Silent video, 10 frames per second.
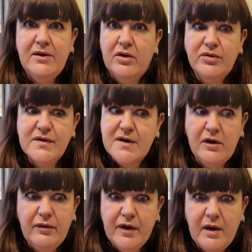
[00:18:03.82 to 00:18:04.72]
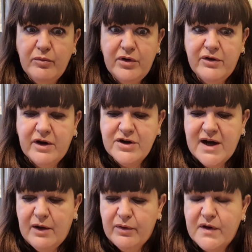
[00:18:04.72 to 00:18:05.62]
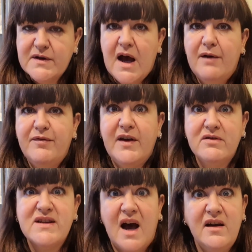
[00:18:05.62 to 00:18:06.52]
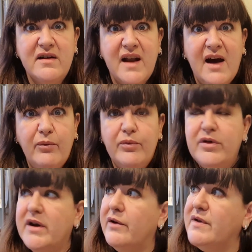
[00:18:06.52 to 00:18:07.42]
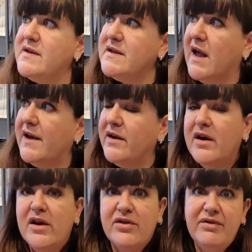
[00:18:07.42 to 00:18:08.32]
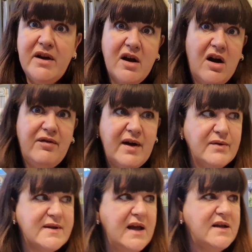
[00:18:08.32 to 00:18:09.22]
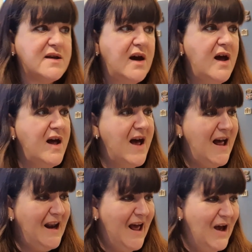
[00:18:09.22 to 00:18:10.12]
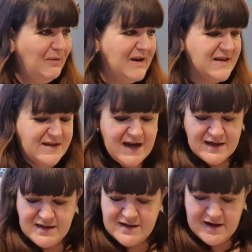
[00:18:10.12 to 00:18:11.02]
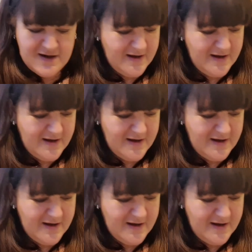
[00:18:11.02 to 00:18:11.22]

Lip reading: on the sofa. I'm going to crash out because I feel tired now. You know, this is like 3.5 hours later. Hello, here's Daxter.